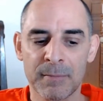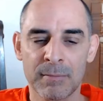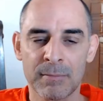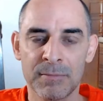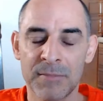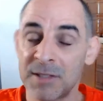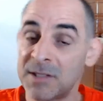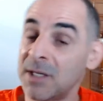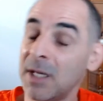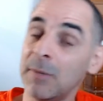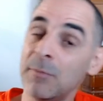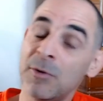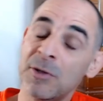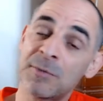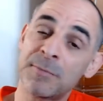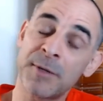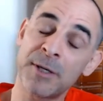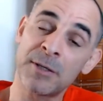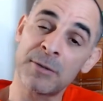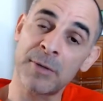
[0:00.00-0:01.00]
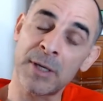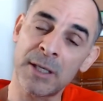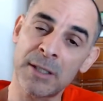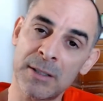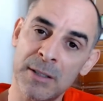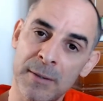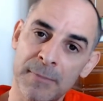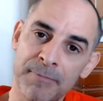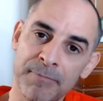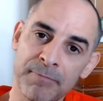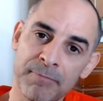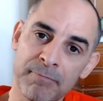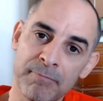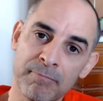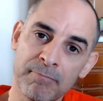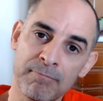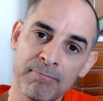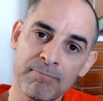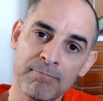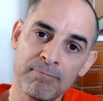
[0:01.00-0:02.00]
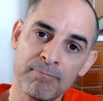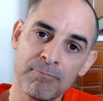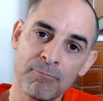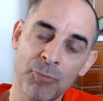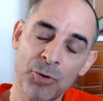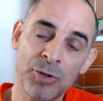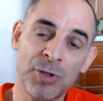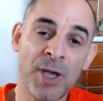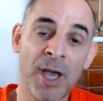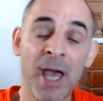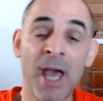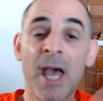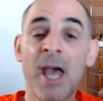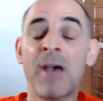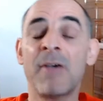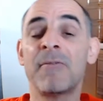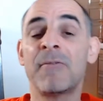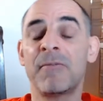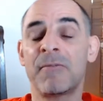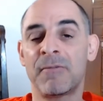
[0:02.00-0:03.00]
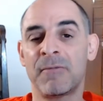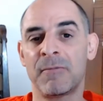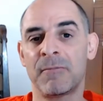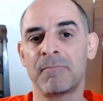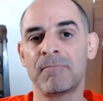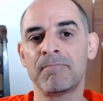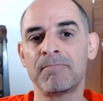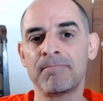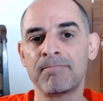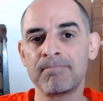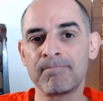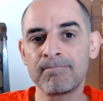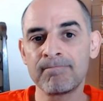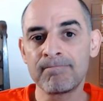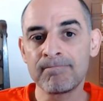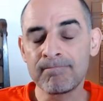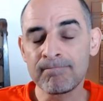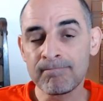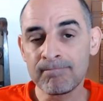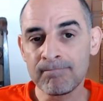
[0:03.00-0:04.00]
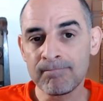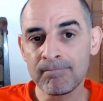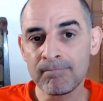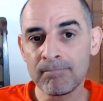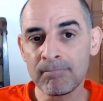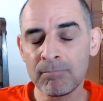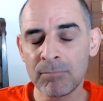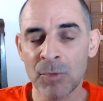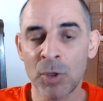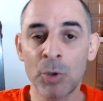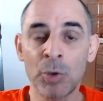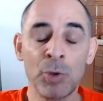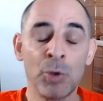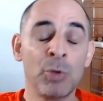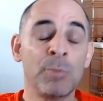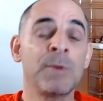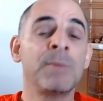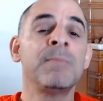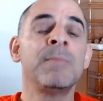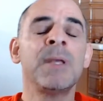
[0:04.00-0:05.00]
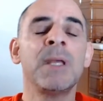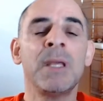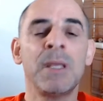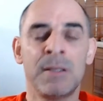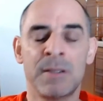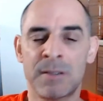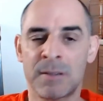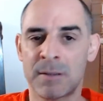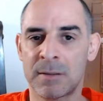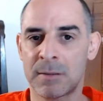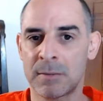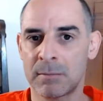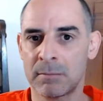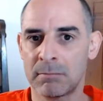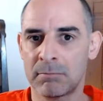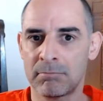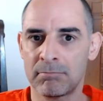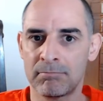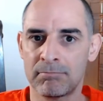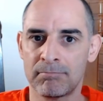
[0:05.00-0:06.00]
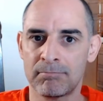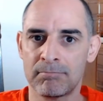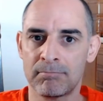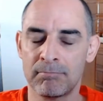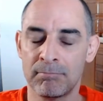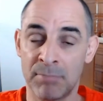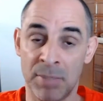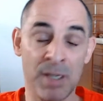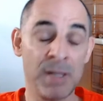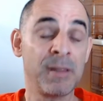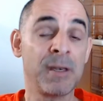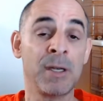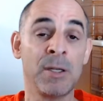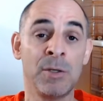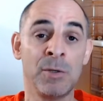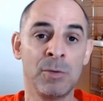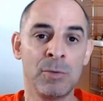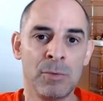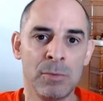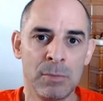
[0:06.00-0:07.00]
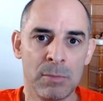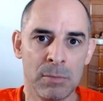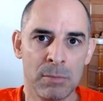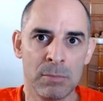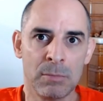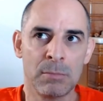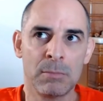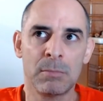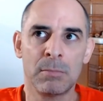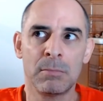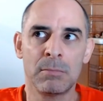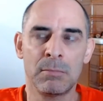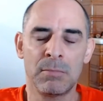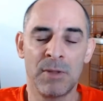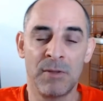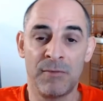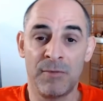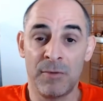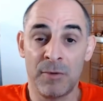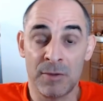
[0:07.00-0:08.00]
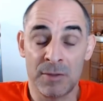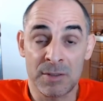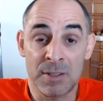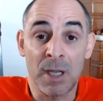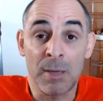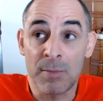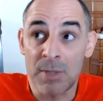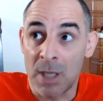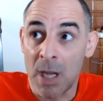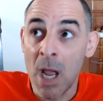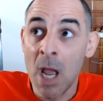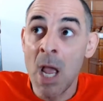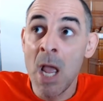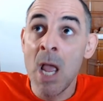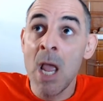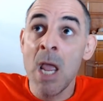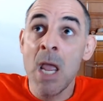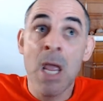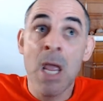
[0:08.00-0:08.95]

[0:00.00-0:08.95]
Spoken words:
The same with spirituality. When you have non-human beings bothering you the first time, you're like,